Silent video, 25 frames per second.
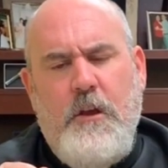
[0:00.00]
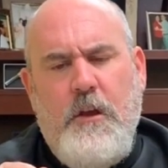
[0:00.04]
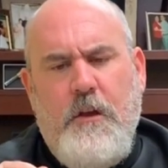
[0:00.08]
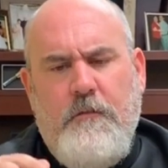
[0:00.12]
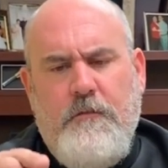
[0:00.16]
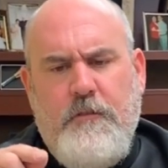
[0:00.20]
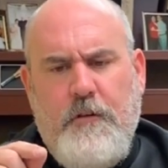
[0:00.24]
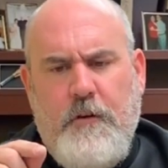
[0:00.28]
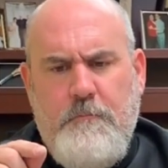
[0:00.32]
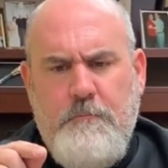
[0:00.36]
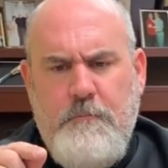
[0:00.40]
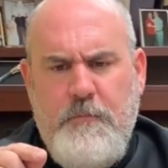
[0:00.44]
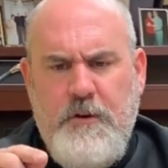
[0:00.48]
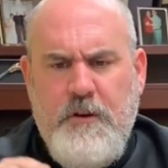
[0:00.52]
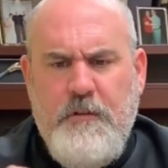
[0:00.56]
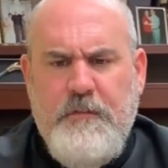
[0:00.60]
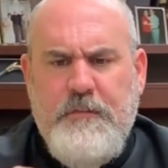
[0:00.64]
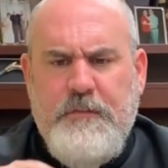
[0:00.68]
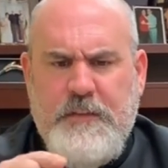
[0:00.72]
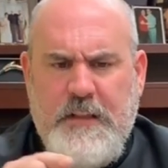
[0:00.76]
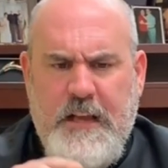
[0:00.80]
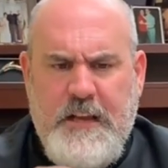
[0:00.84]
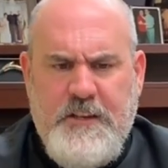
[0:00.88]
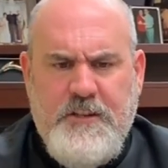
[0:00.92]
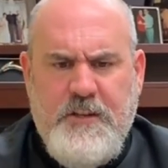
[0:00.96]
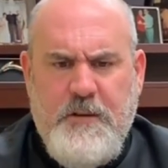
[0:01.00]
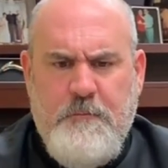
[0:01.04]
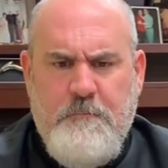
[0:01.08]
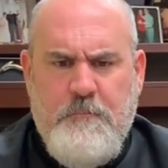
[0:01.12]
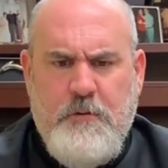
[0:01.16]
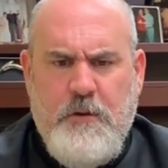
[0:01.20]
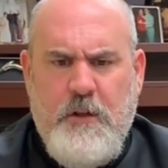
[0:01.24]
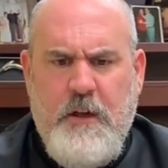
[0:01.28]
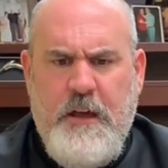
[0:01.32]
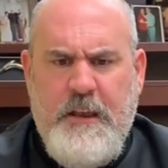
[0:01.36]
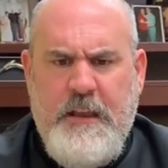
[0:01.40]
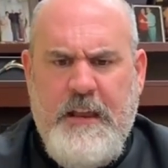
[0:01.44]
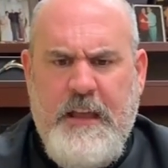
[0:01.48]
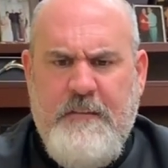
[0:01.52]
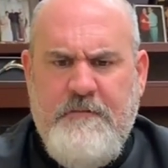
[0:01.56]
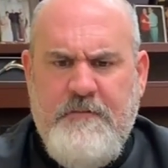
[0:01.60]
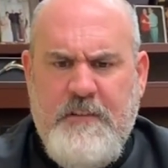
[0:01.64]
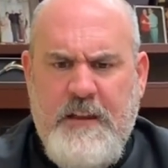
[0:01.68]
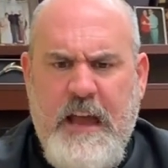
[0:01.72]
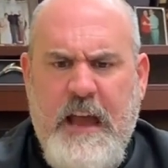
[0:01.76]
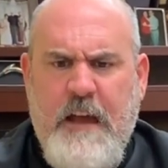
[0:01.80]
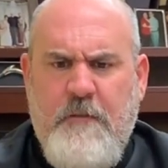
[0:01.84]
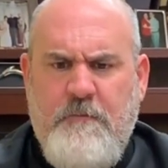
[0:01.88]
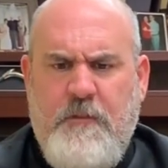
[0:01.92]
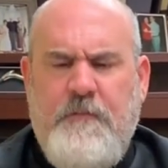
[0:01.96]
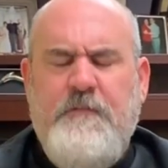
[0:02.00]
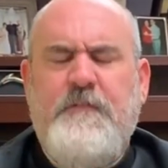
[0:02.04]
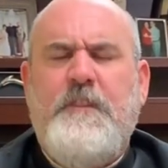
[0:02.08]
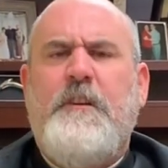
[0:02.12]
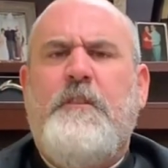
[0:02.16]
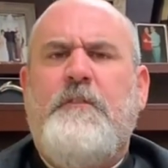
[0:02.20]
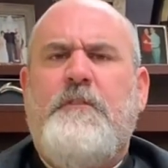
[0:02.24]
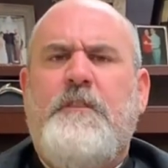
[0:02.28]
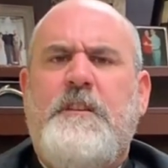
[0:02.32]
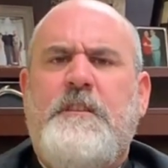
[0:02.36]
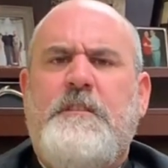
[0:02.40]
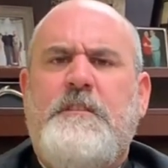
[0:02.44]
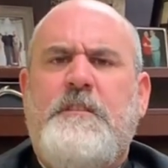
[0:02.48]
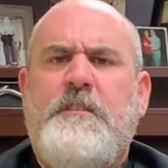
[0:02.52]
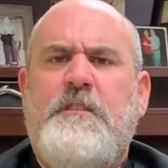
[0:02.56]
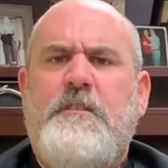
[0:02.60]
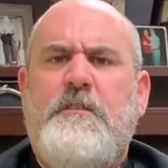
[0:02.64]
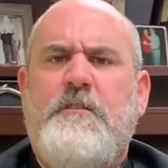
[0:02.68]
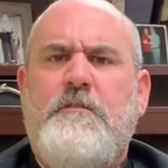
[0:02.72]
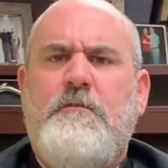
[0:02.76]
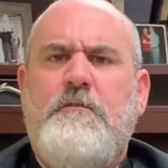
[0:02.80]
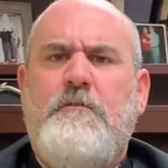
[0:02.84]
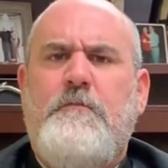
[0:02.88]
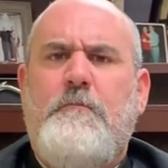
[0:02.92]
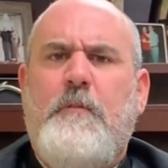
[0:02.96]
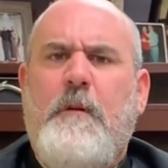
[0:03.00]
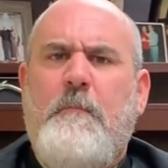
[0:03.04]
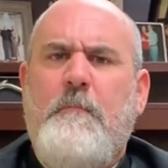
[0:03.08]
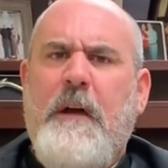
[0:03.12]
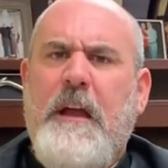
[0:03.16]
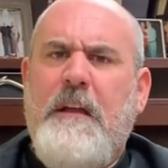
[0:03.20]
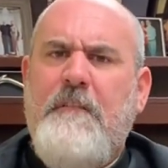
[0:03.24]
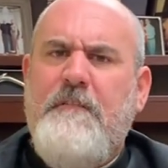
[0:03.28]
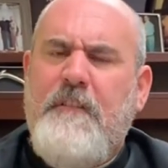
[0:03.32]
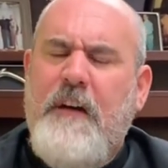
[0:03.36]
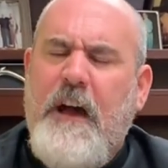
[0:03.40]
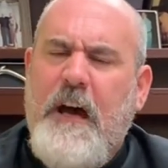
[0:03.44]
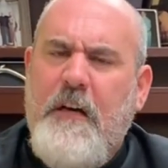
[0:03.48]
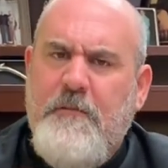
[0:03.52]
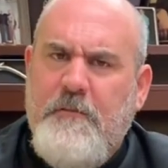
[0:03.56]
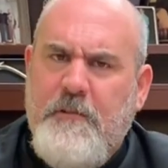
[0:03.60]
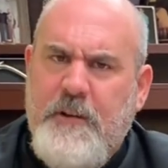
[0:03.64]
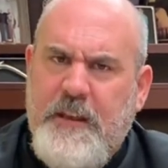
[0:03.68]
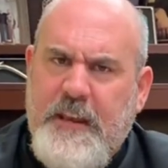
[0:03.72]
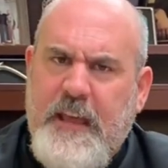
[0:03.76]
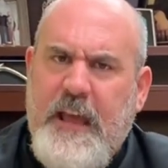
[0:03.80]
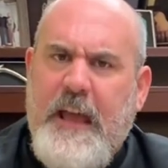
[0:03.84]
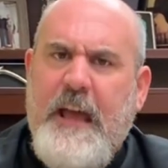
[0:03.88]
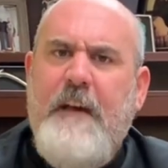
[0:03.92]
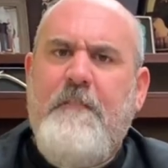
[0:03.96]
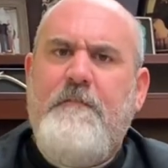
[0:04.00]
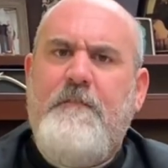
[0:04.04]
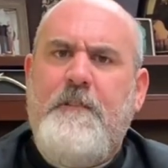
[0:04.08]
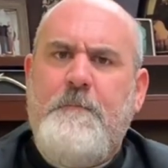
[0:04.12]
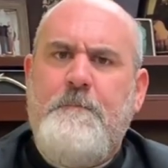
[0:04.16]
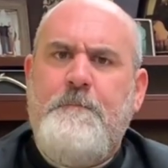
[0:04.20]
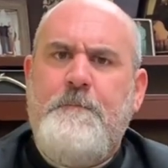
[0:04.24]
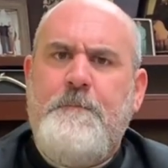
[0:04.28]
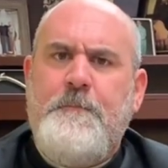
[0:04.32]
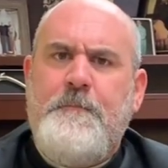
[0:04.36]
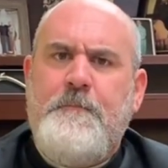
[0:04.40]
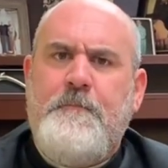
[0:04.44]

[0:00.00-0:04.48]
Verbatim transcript: for mere flesh and blood have not revealed this to you, but my Father in heaven.